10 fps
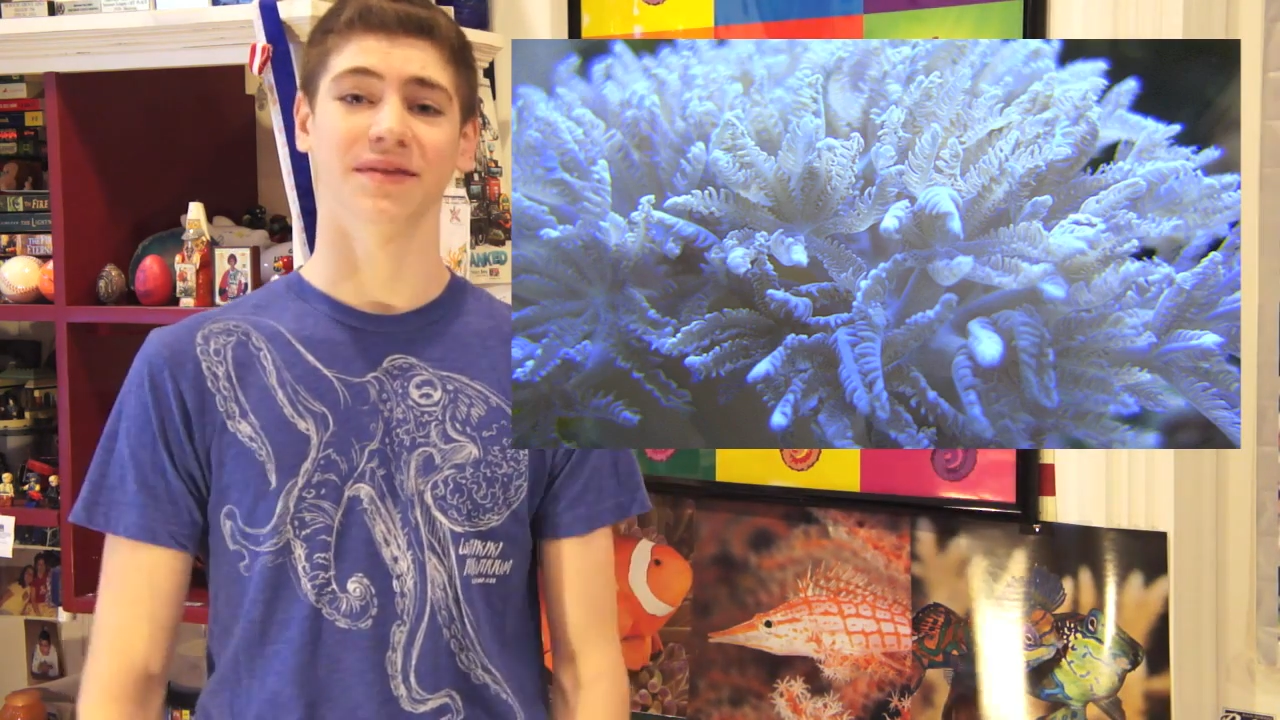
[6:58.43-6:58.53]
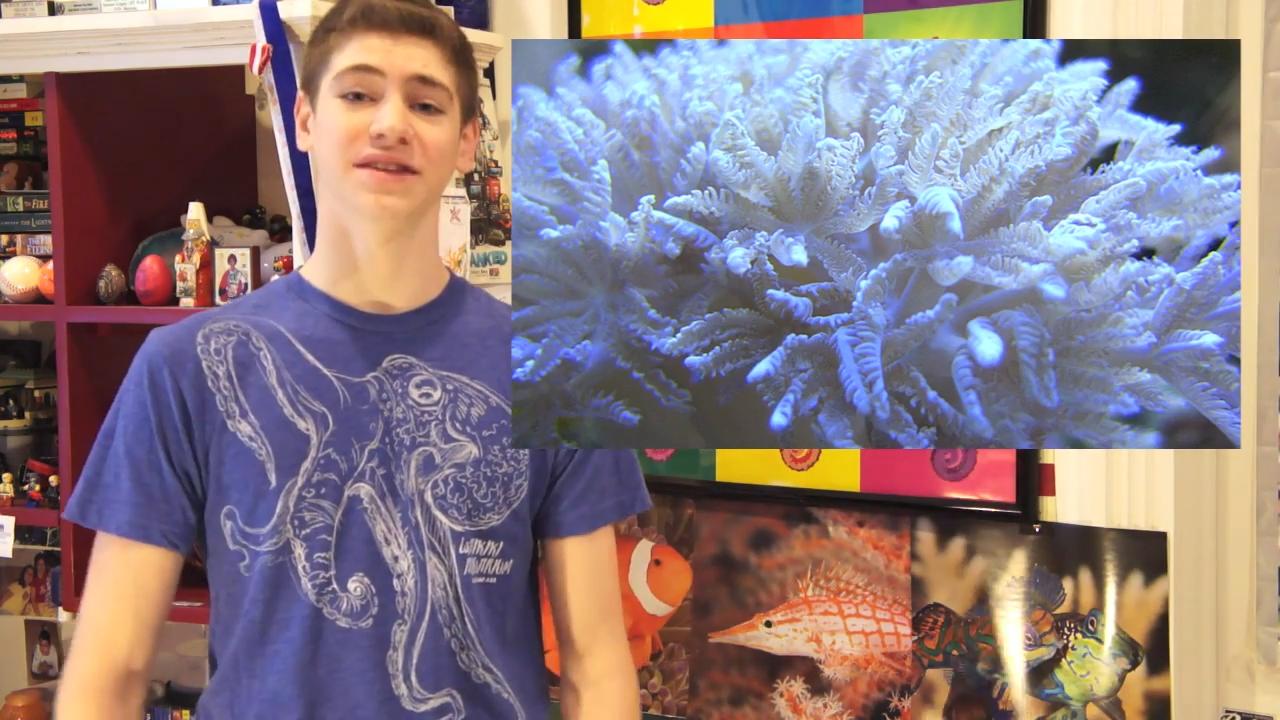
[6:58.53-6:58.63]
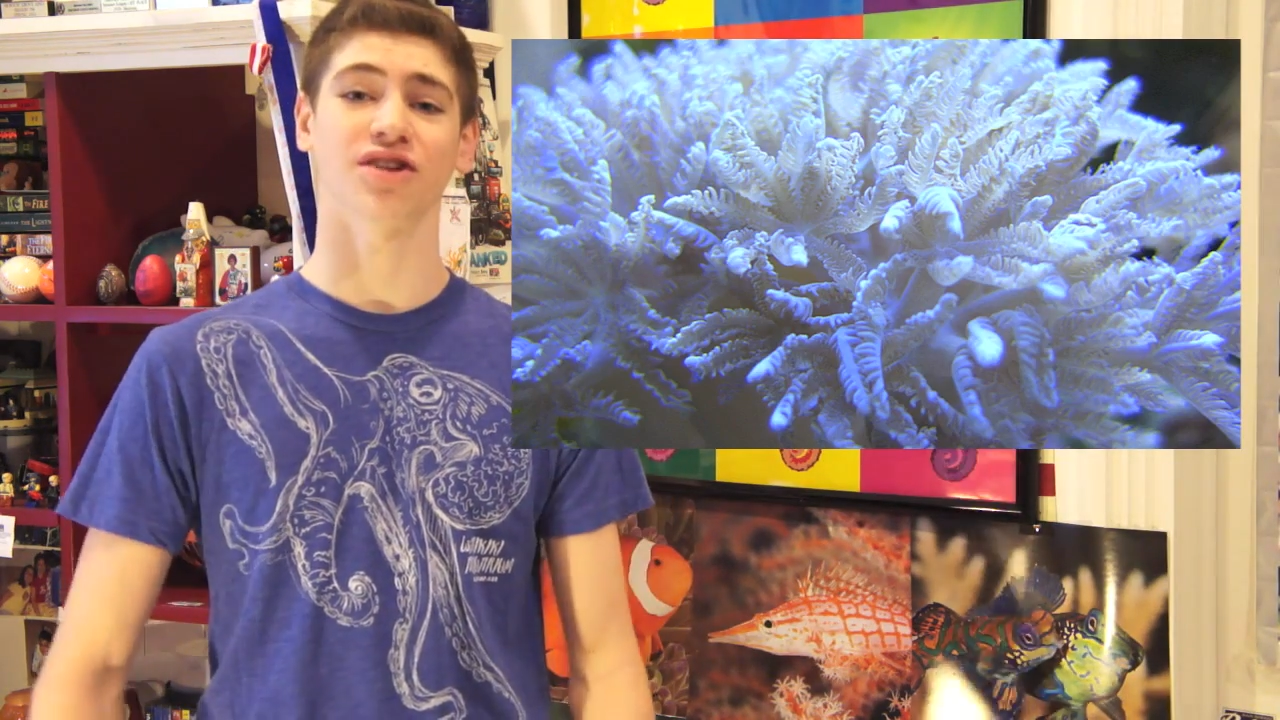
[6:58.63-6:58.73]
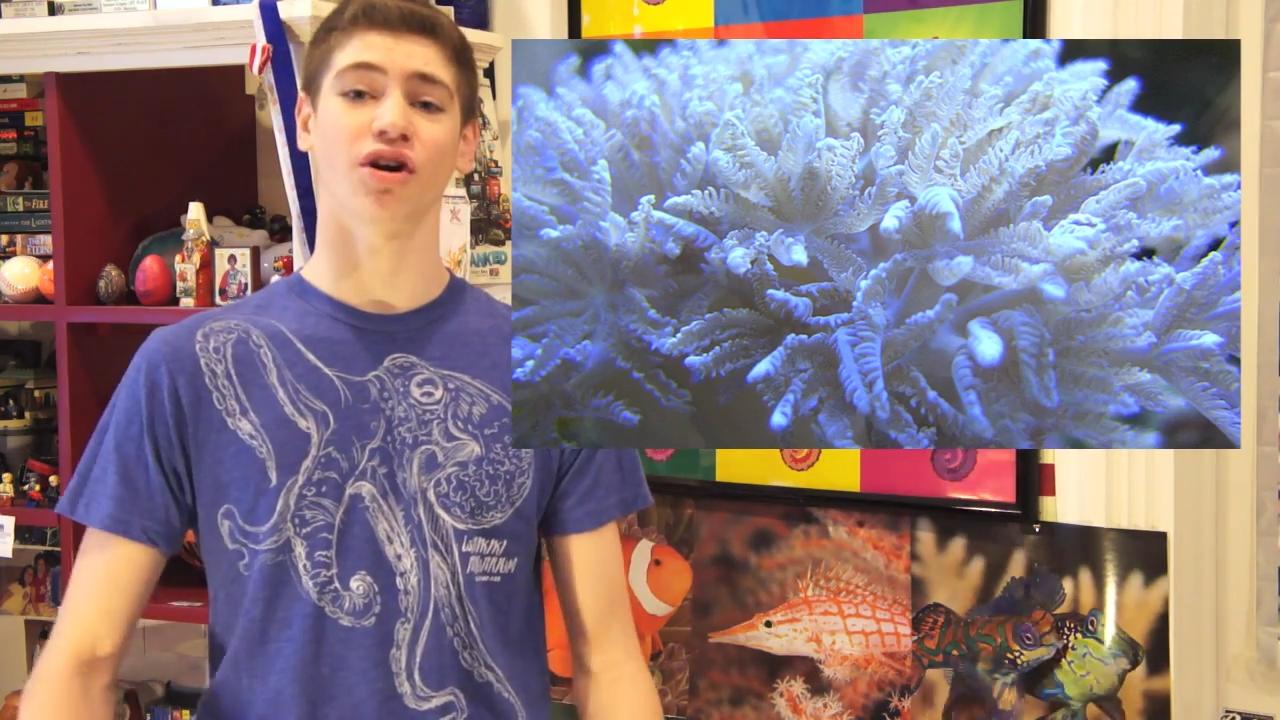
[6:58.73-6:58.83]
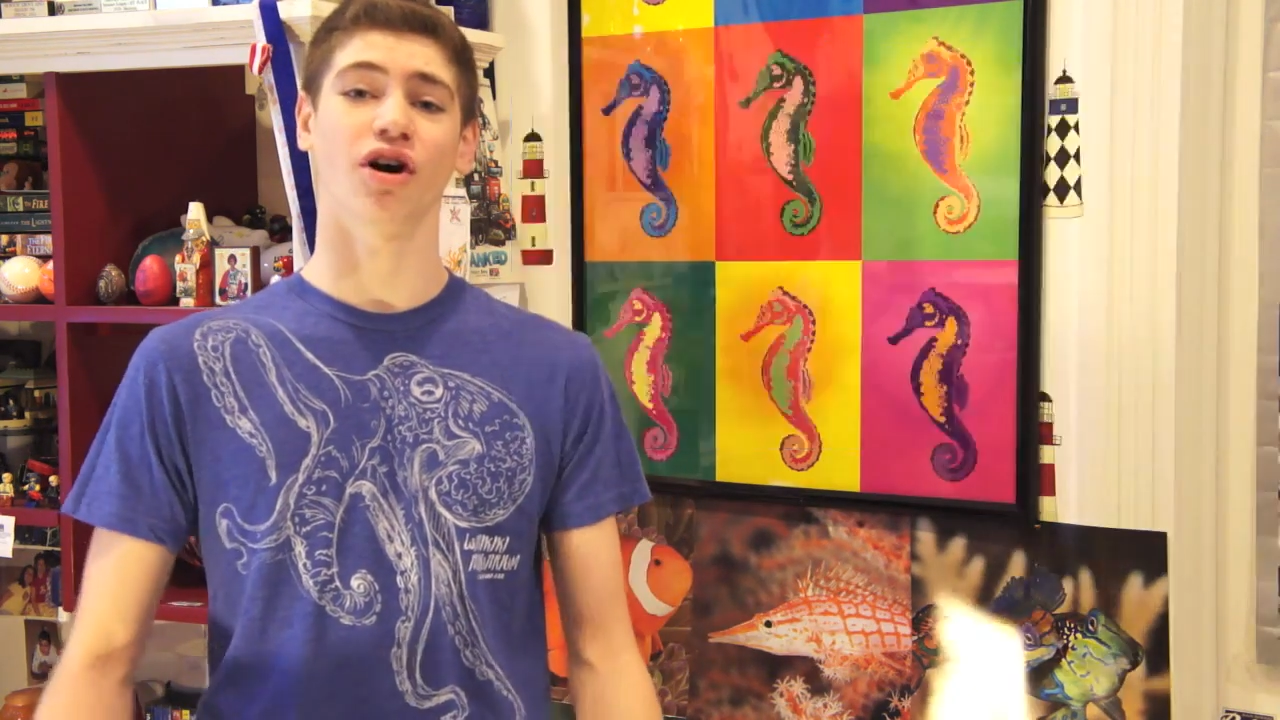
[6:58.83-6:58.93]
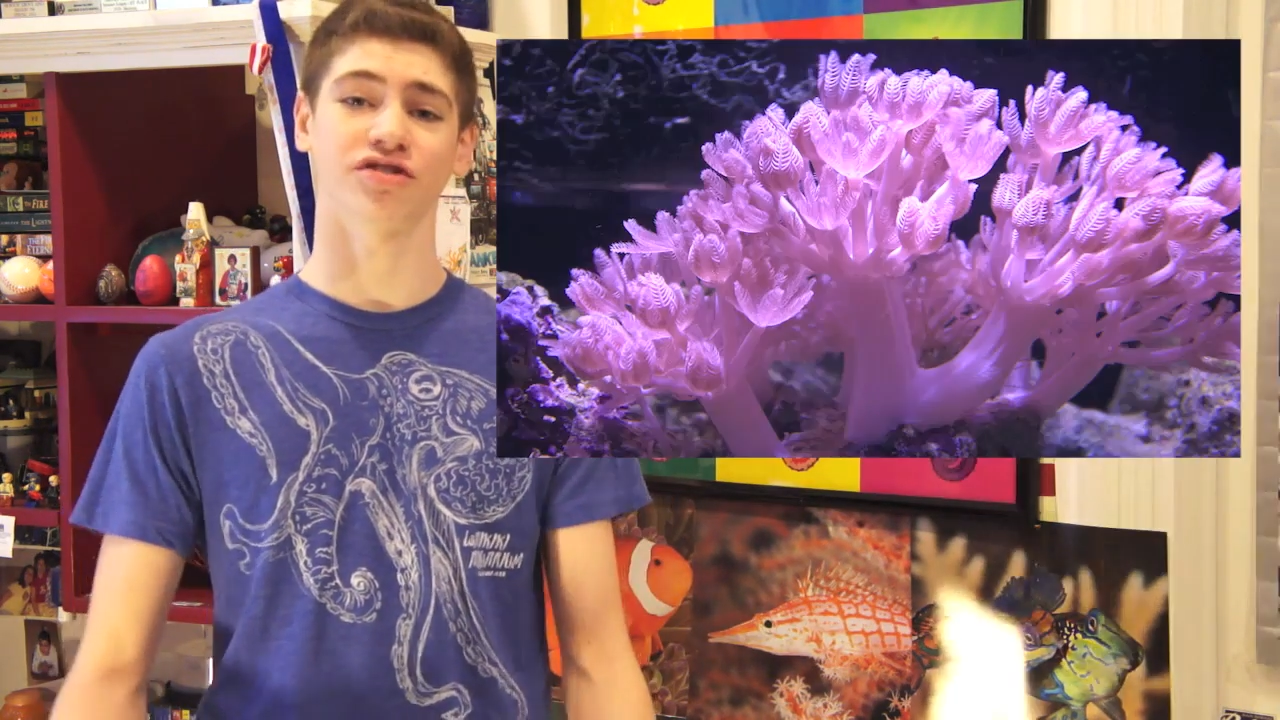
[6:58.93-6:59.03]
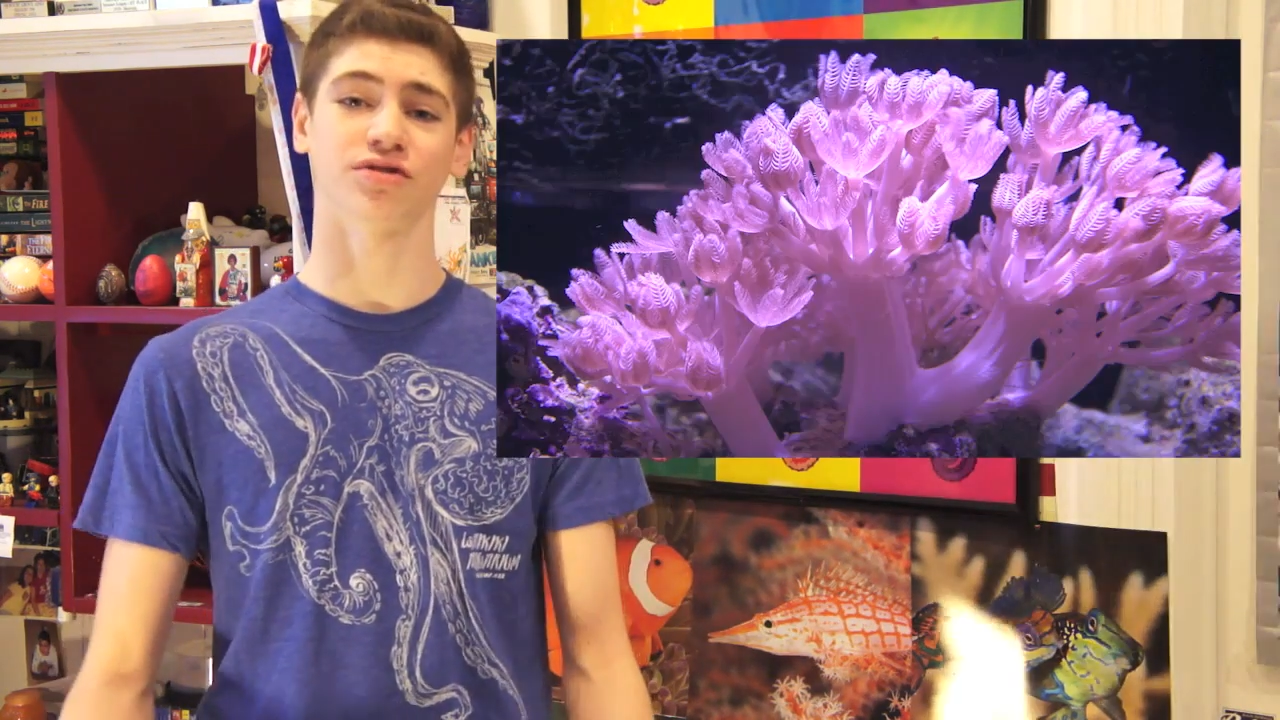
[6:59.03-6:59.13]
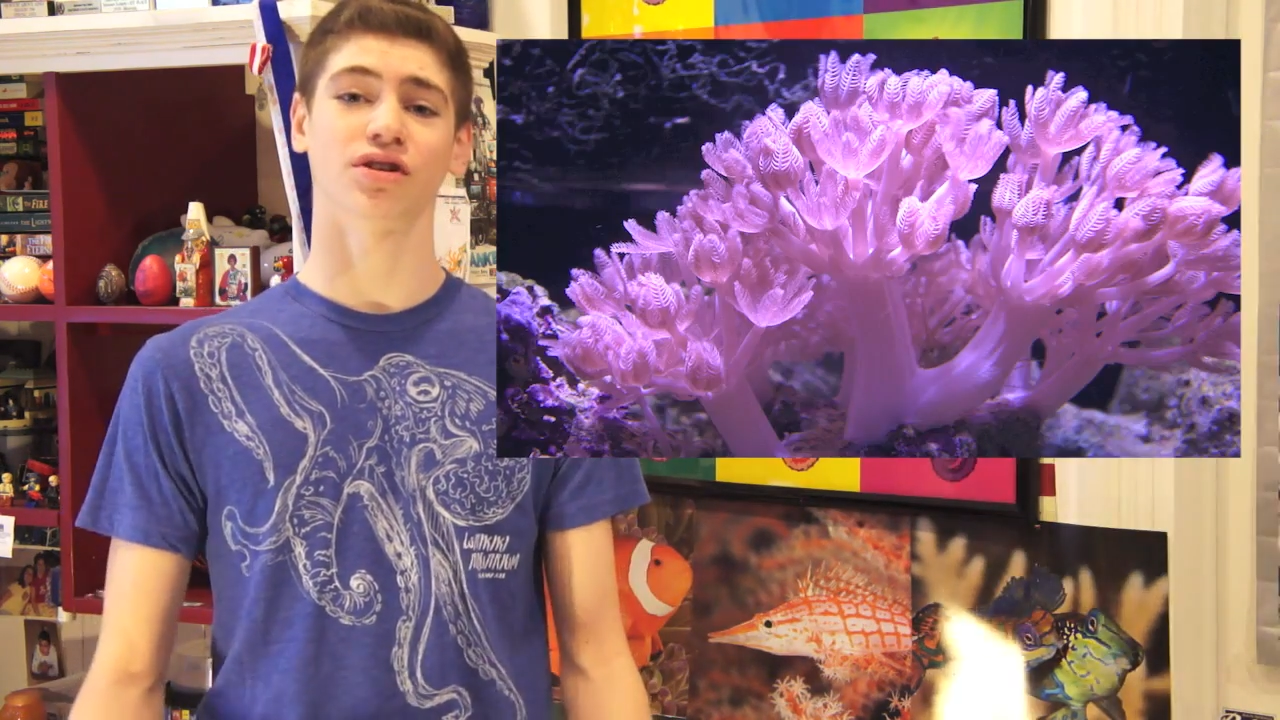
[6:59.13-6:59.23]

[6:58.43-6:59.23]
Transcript: These are also